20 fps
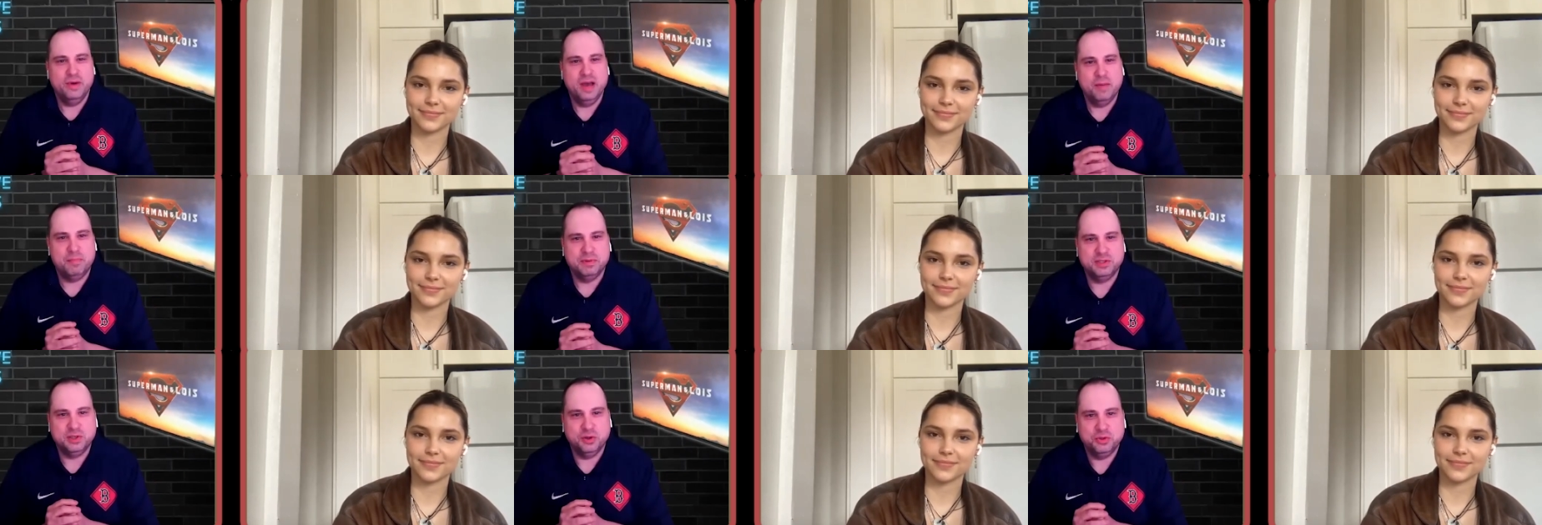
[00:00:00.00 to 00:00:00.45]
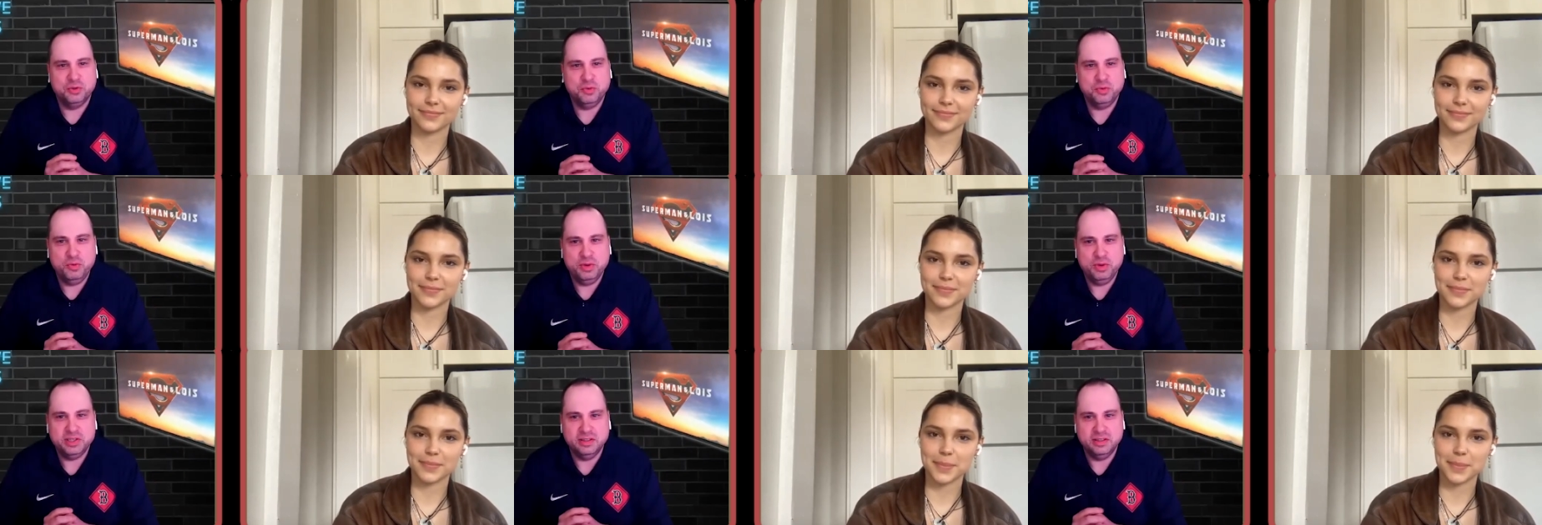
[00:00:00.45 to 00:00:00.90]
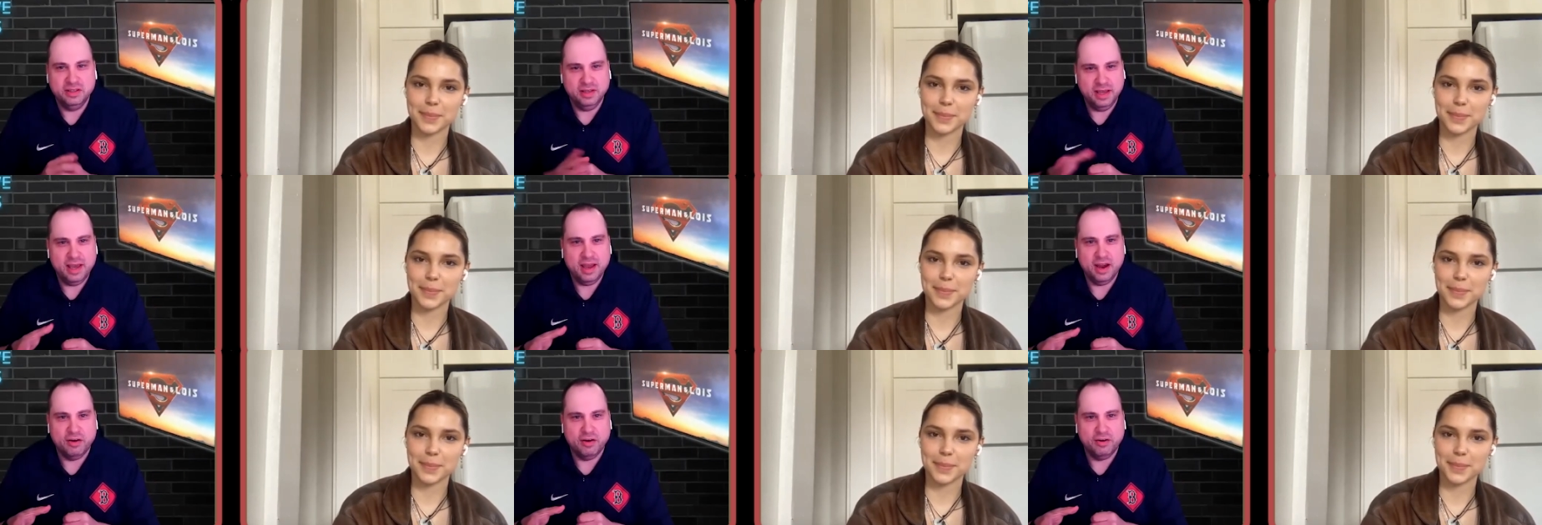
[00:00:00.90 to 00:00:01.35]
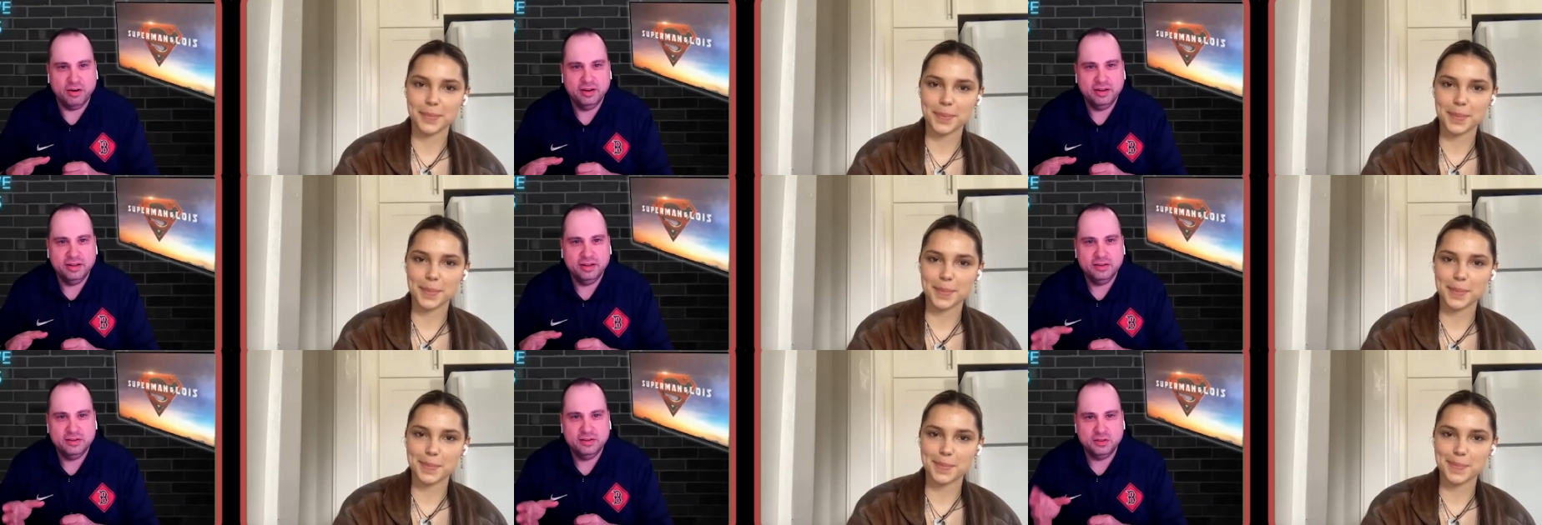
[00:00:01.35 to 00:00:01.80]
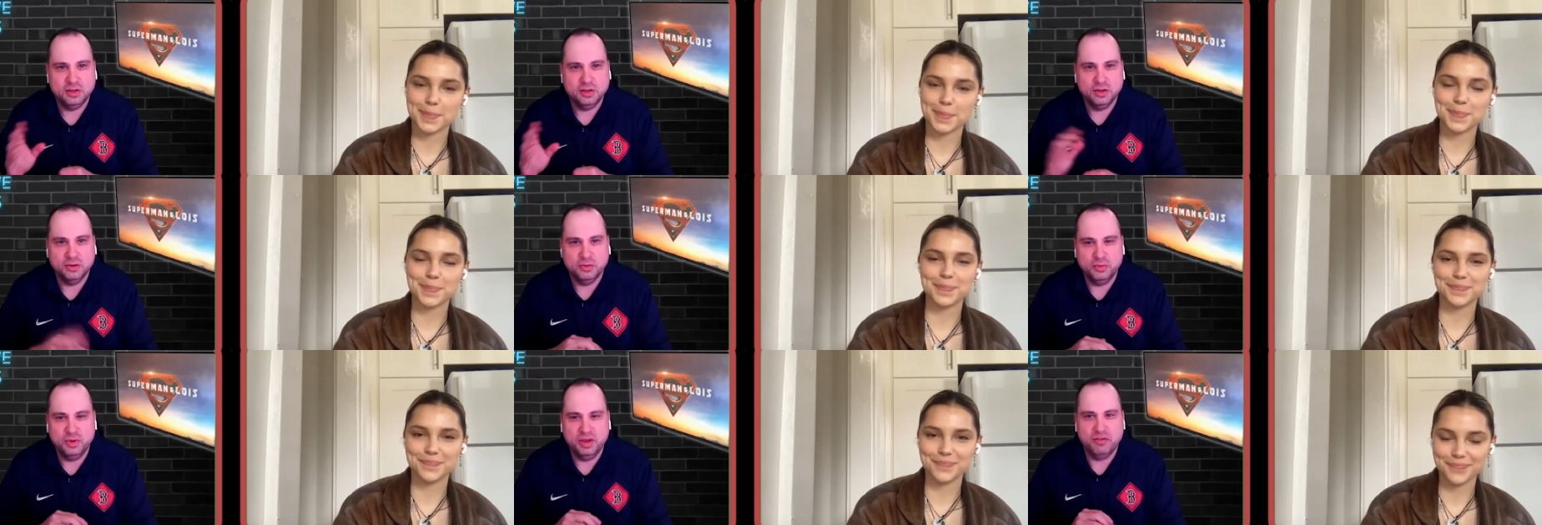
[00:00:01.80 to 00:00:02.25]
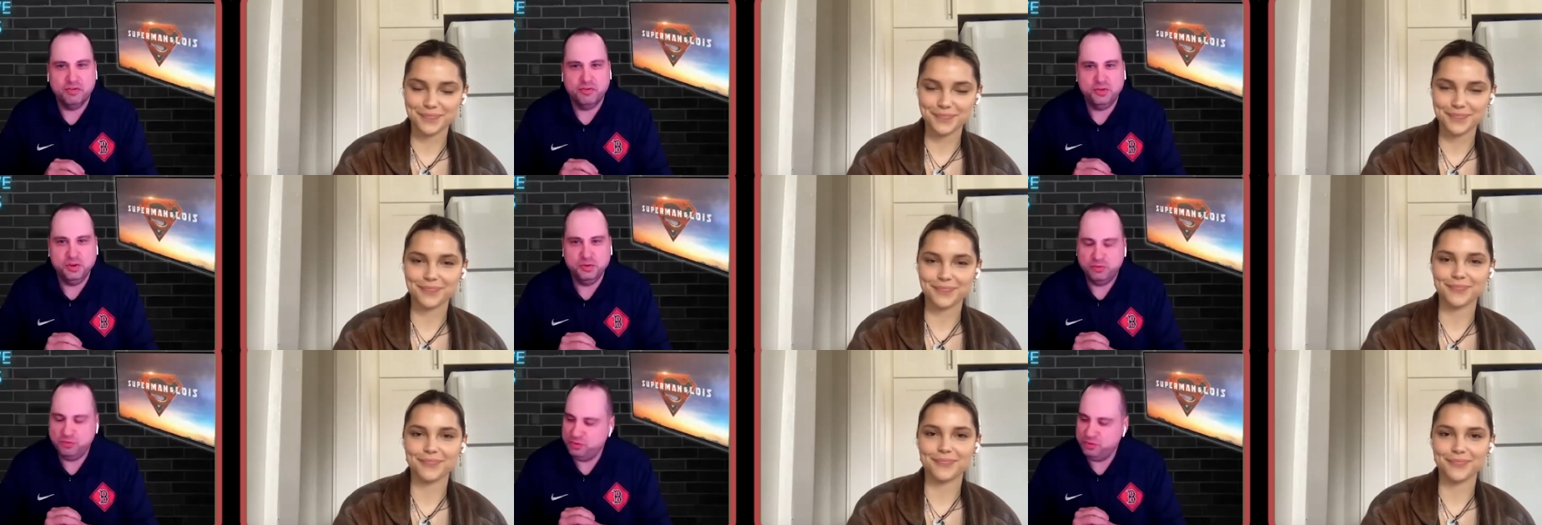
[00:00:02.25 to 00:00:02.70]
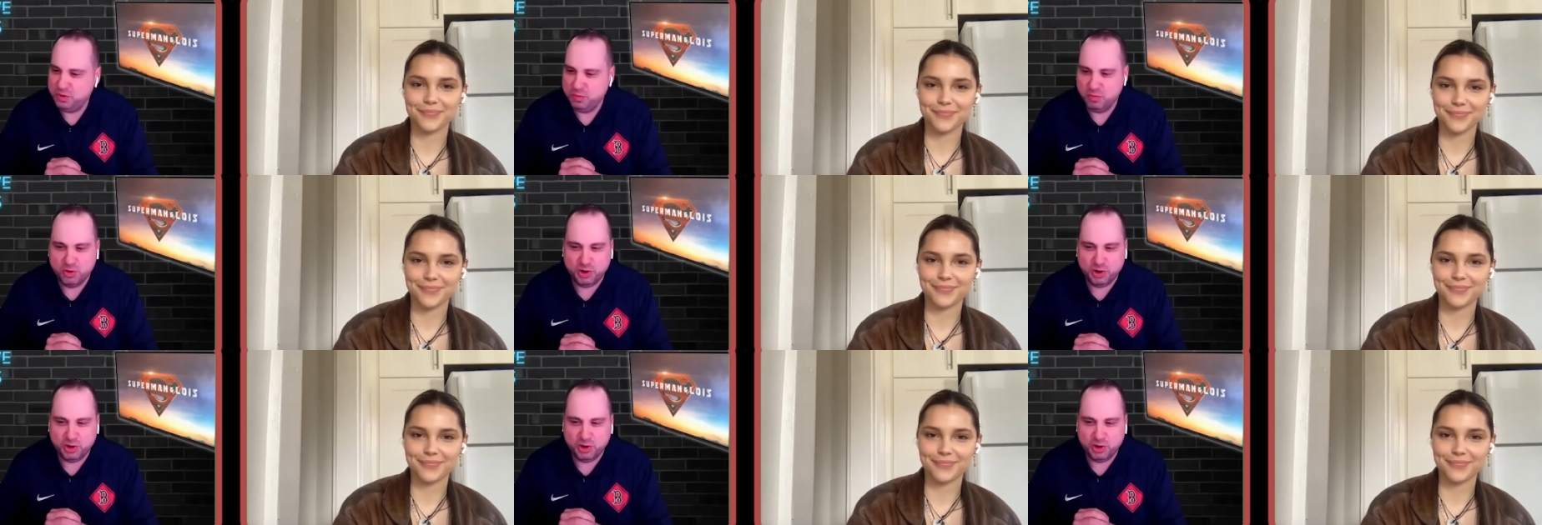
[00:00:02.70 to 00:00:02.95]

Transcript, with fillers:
Speaker 1: episode three recently aired. So mm-hmm. we have a few few